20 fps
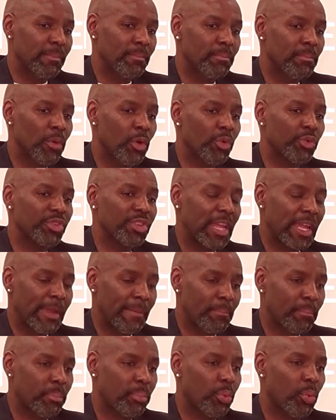most
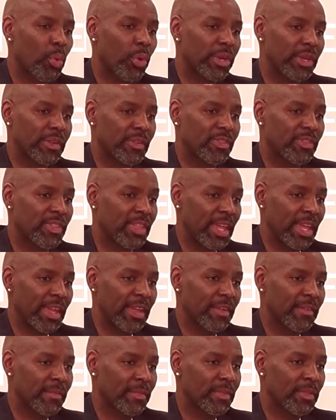important
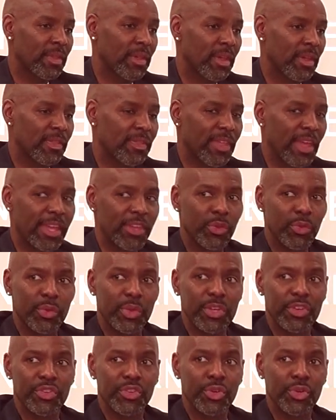thing that you
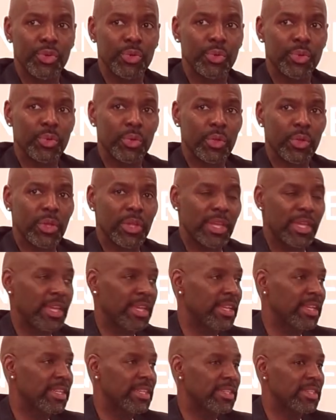could do
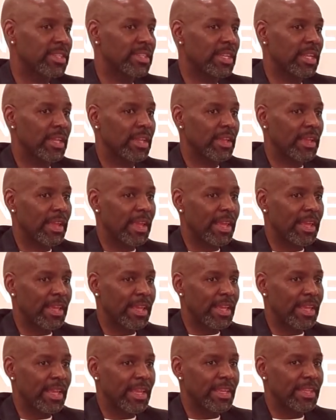is
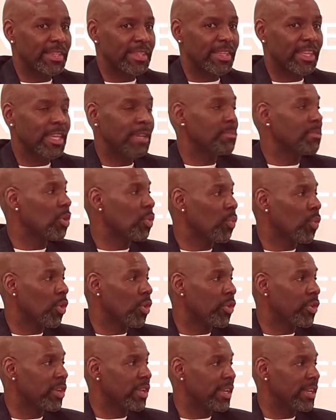keep your
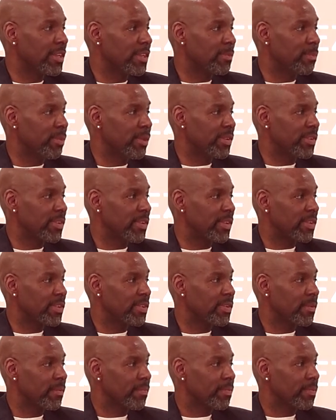word in this business,